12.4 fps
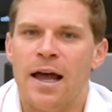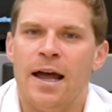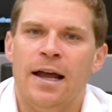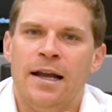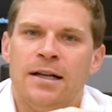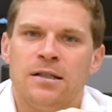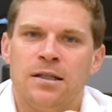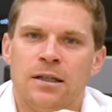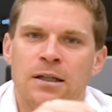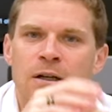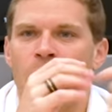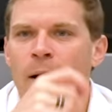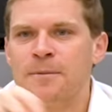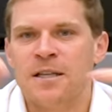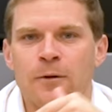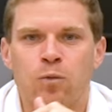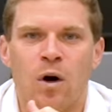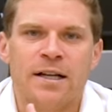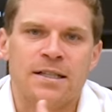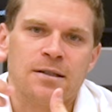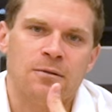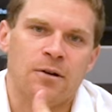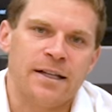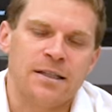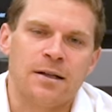And upside-wise,
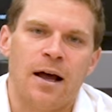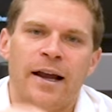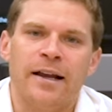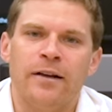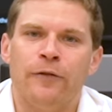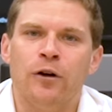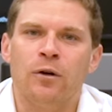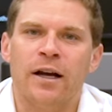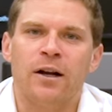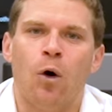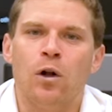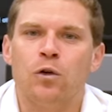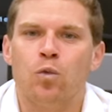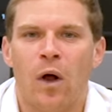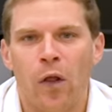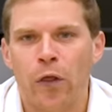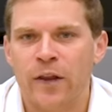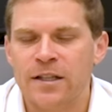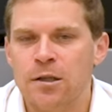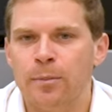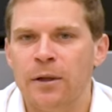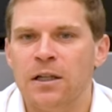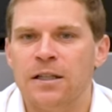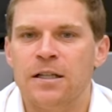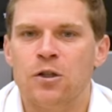right? If you look at all the wealth that's
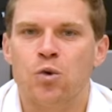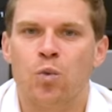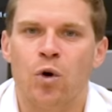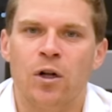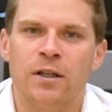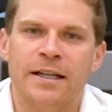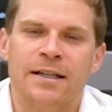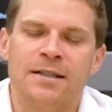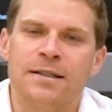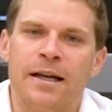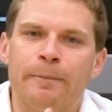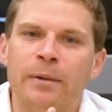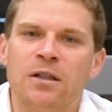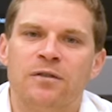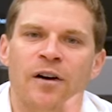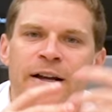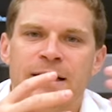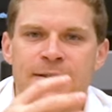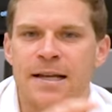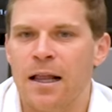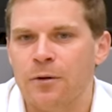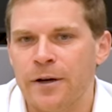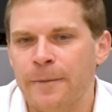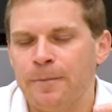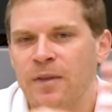built in this world, it doesn't get built via
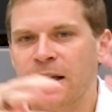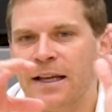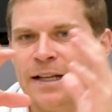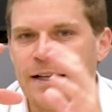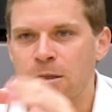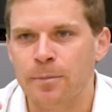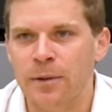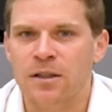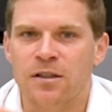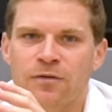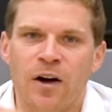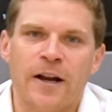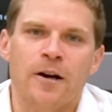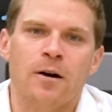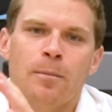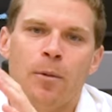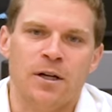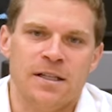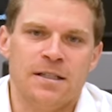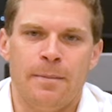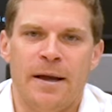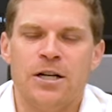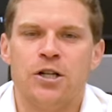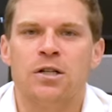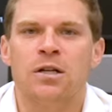salary. It gets built via
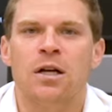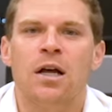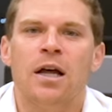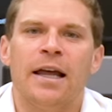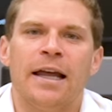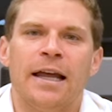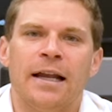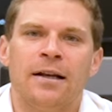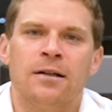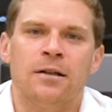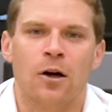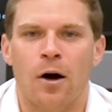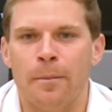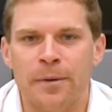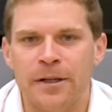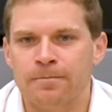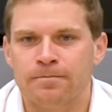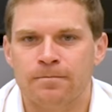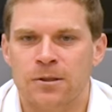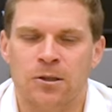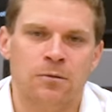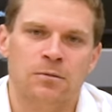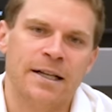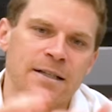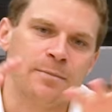participation in the company.
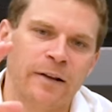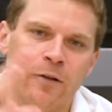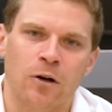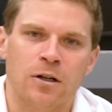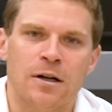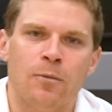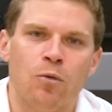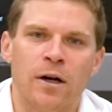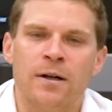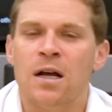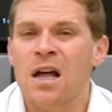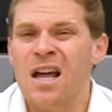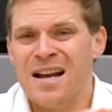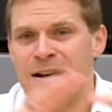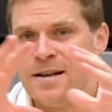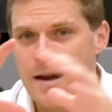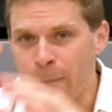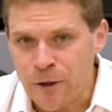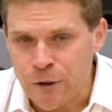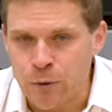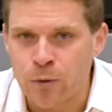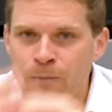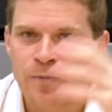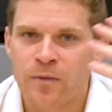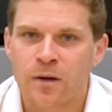So that's my thought on number 1. Number 2,
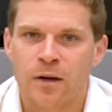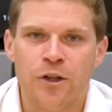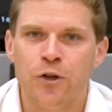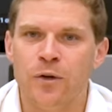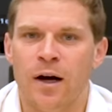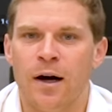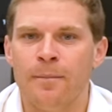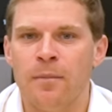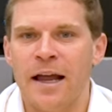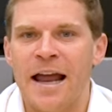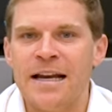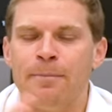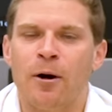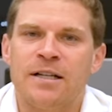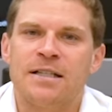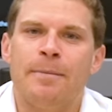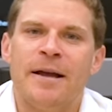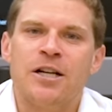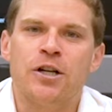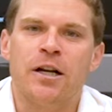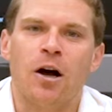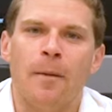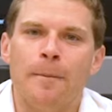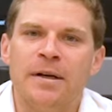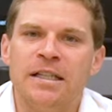any participation in the
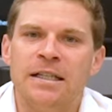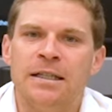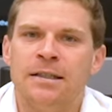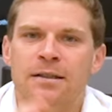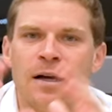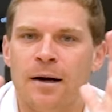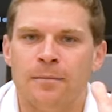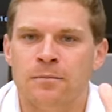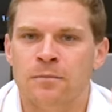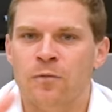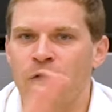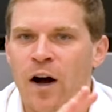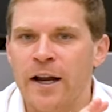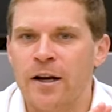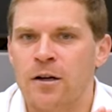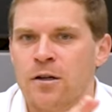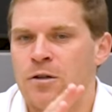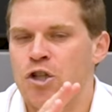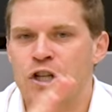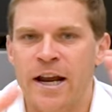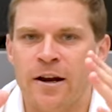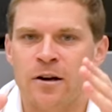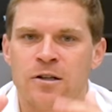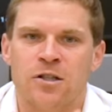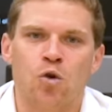company via
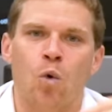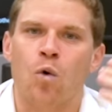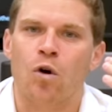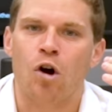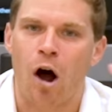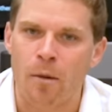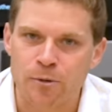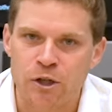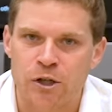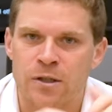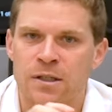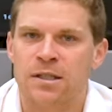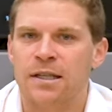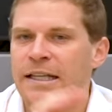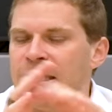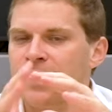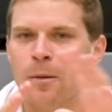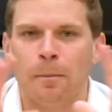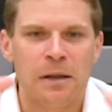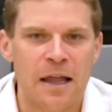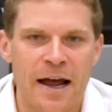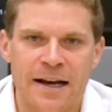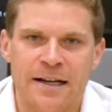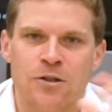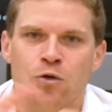shares or options, ESOP
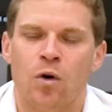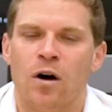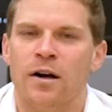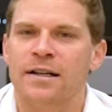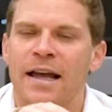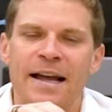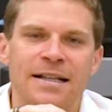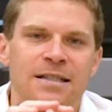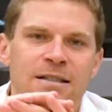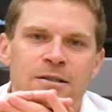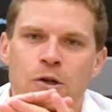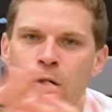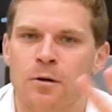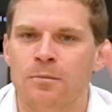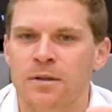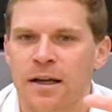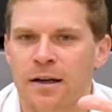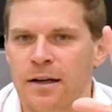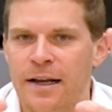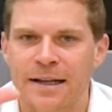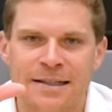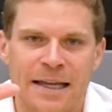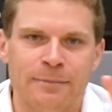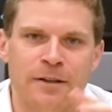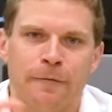plan, and so on, it's
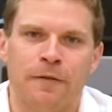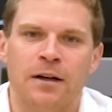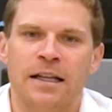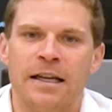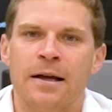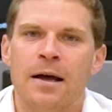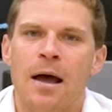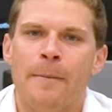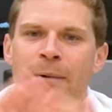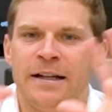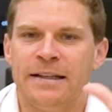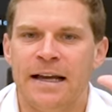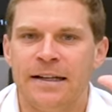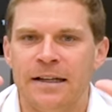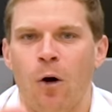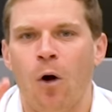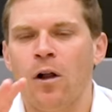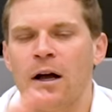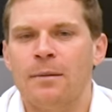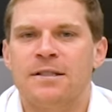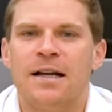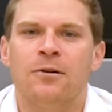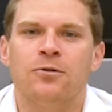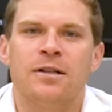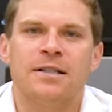named differently, but at the end, it all comes
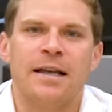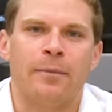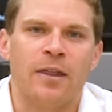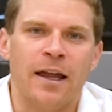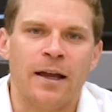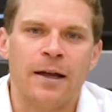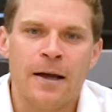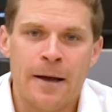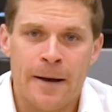down to the same thing.